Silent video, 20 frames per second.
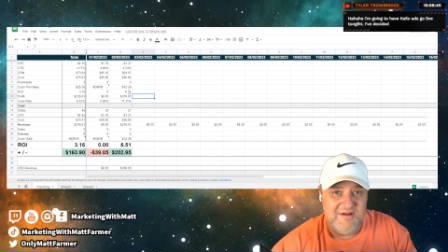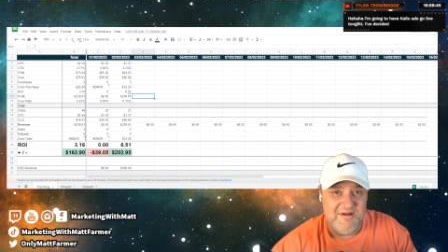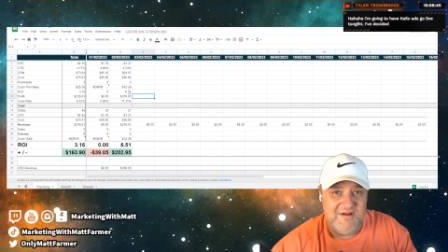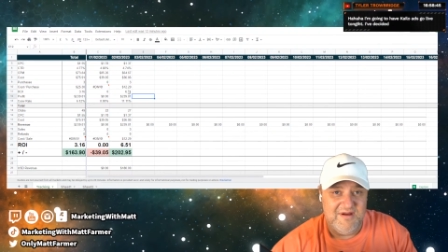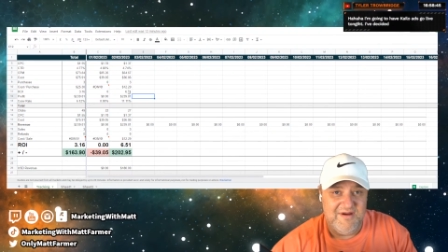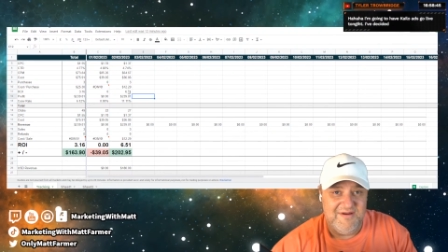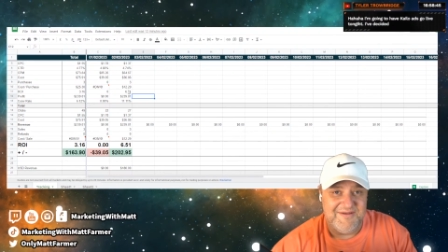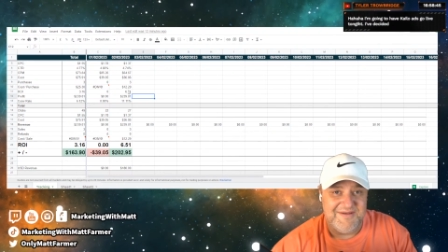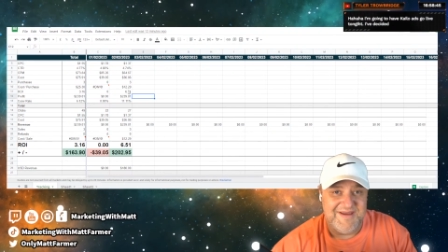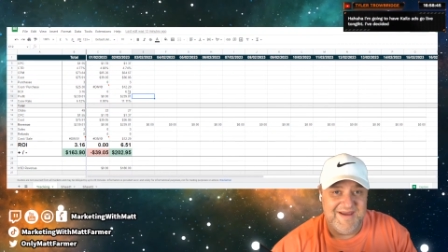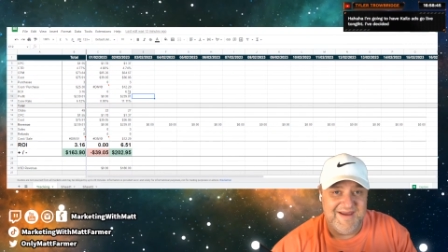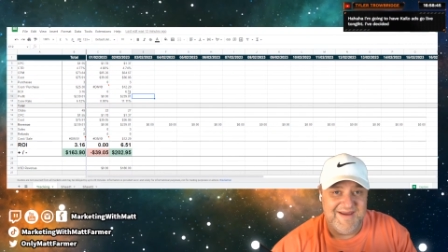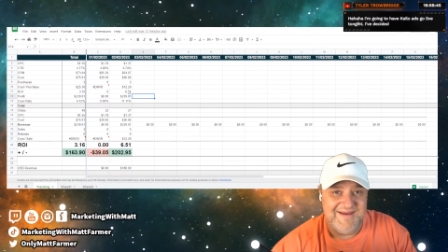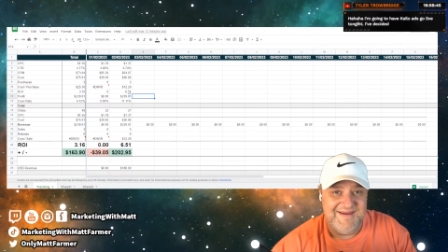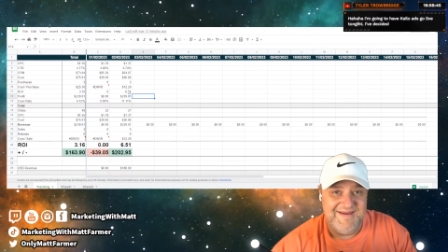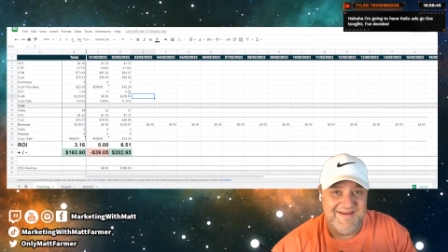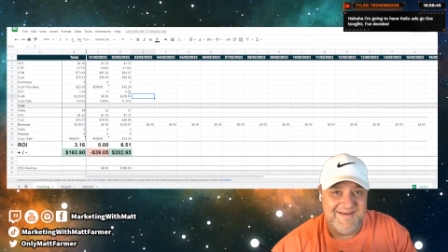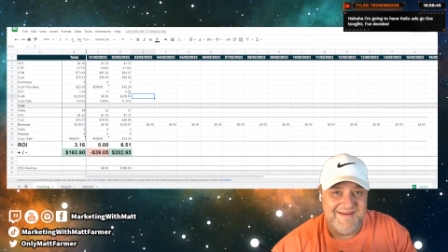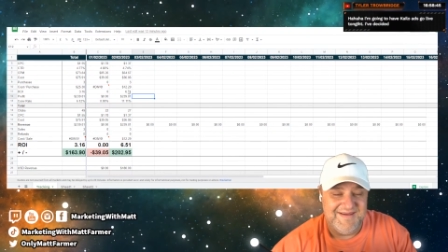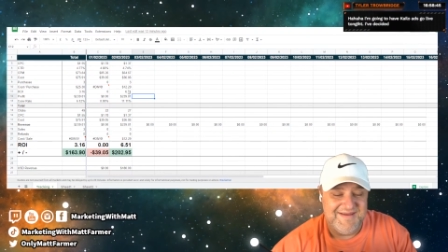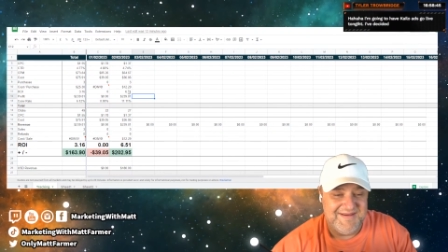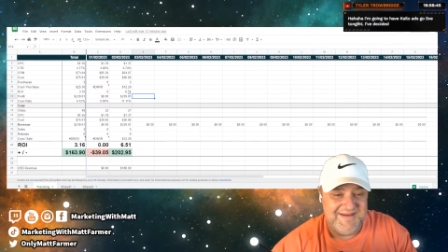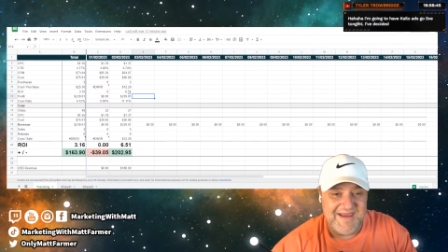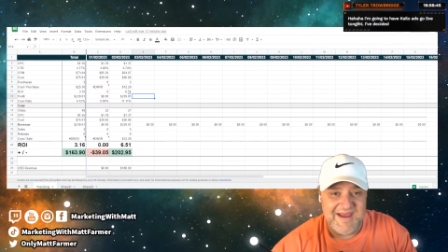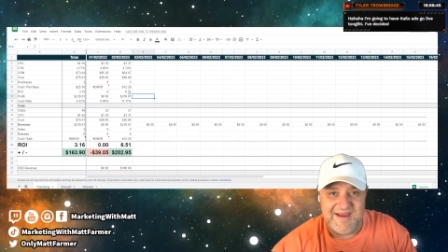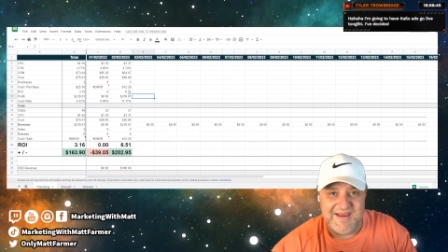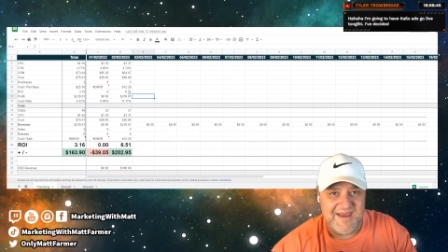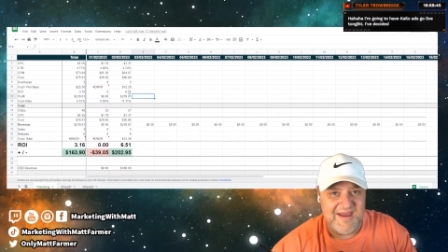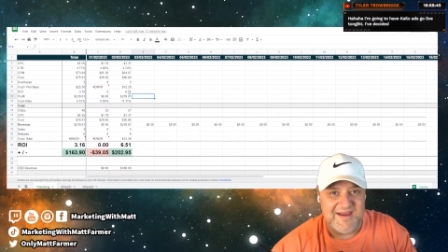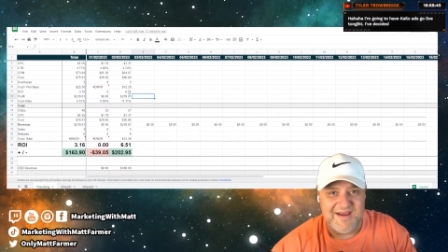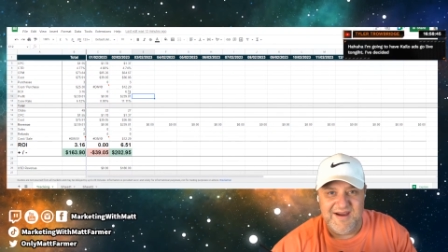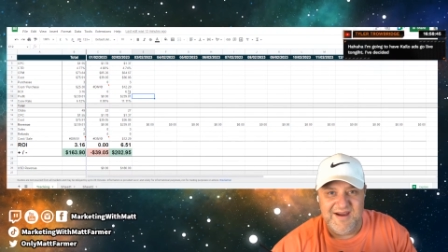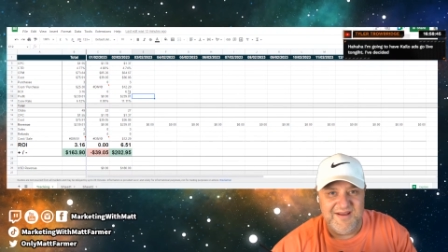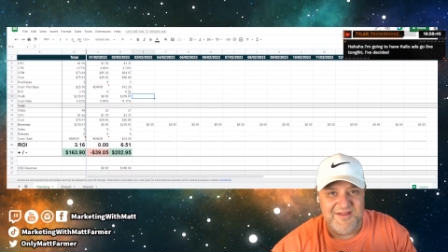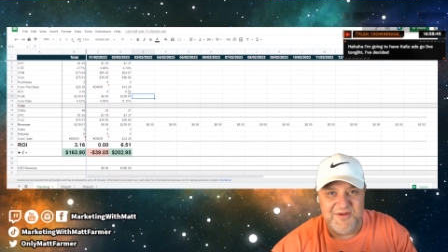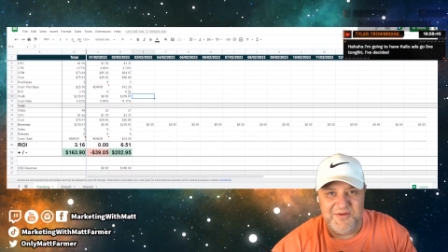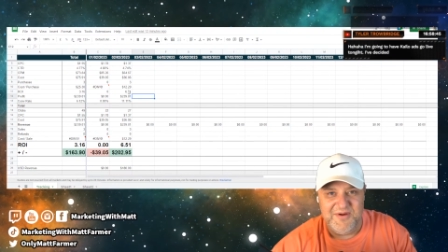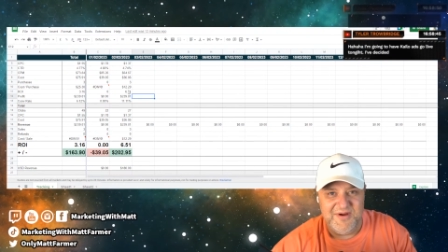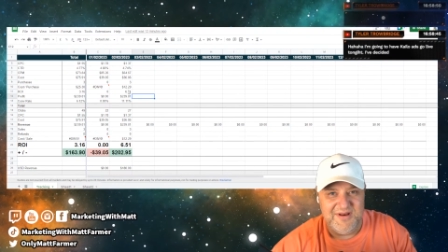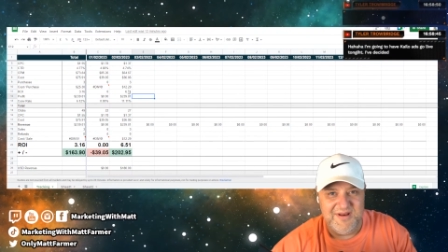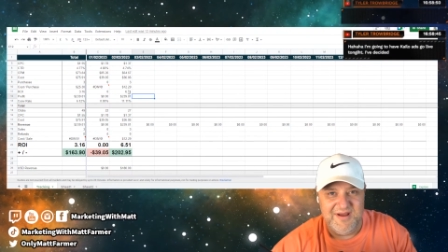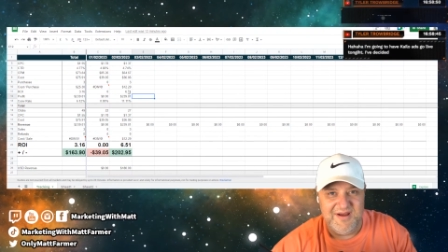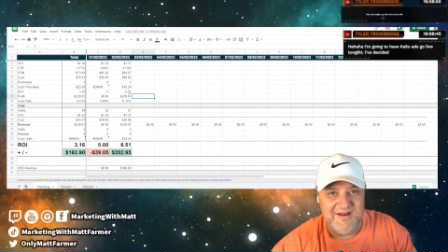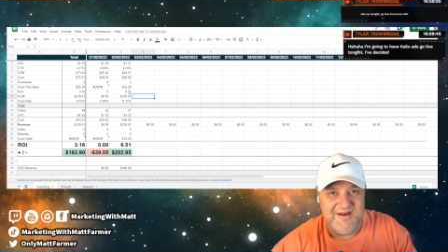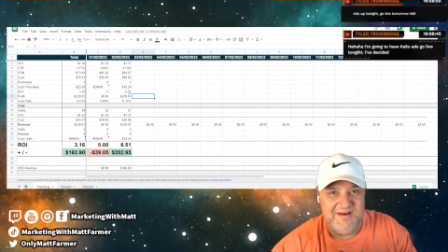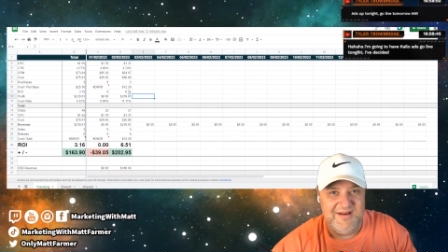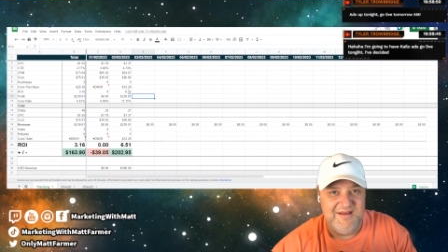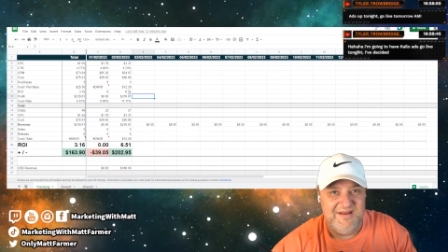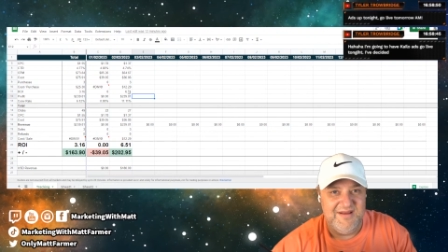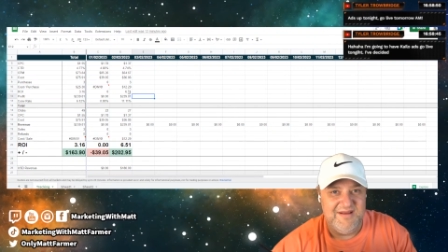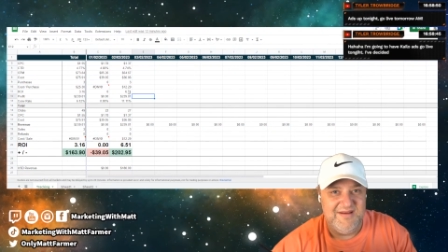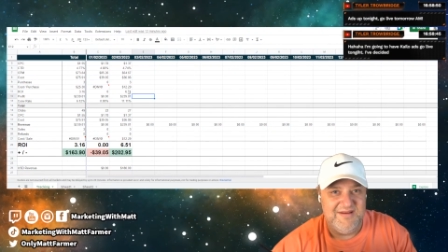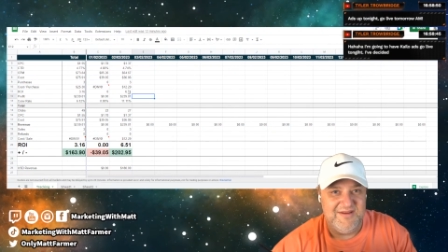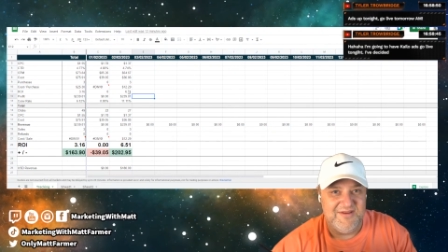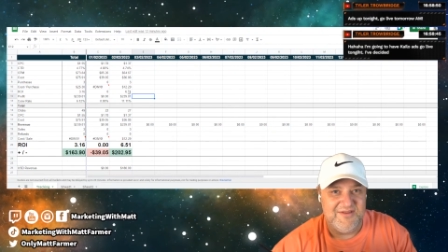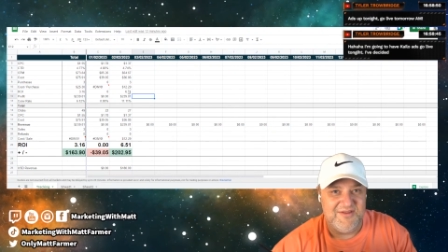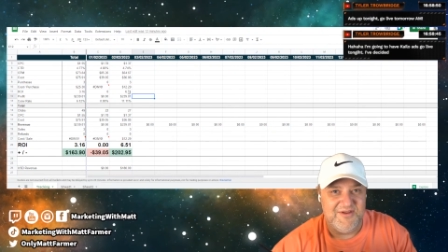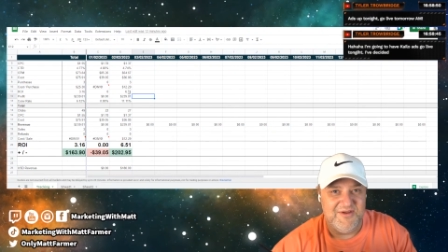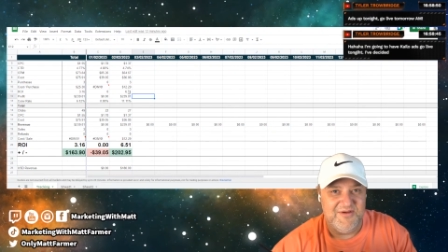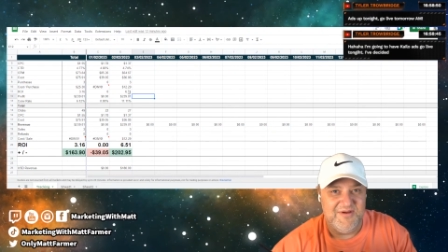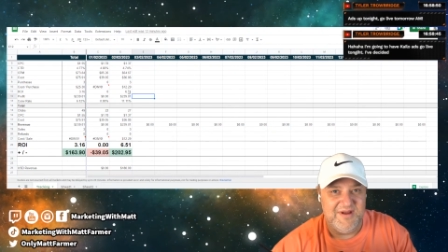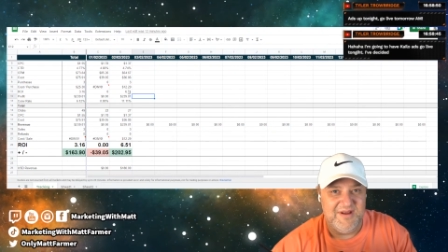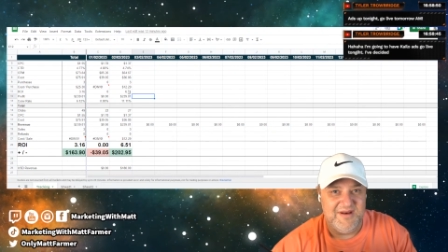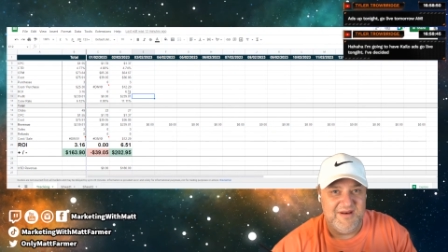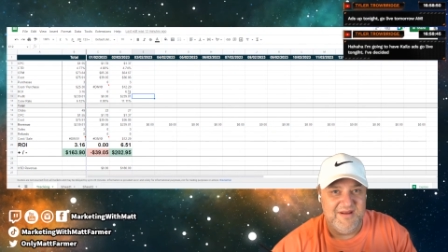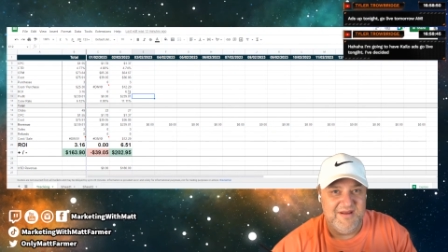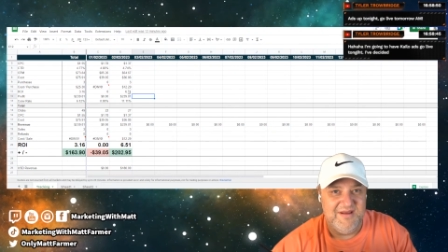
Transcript: okay, yeah, get Kylo online, just do it.